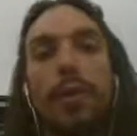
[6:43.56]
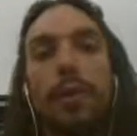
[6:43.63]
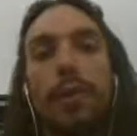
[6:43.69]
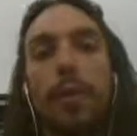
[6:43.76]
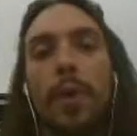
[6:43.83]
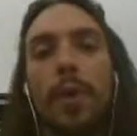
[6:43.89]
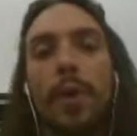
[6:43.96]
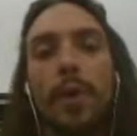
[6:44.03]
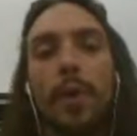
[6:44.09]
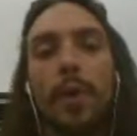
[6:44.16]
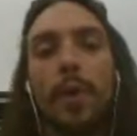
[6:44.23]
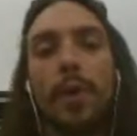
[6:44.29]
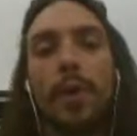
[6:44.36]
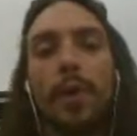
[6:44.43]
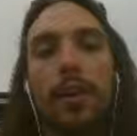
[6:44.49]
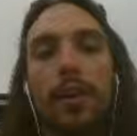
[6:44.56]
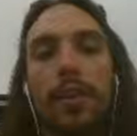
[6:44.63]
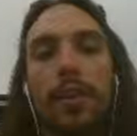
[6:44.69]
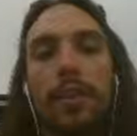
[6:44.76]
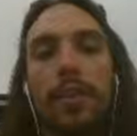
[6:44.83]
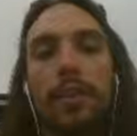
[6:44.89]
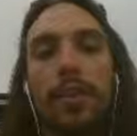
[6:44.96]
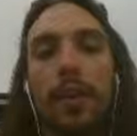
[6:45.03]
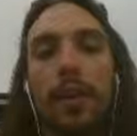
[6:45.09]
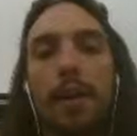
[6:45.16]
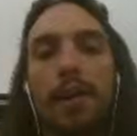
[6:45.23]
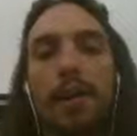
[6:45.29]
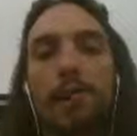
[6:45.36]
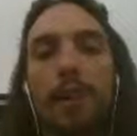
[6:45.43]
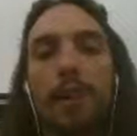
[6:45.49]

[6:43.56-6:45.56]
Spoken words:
when the water comes down,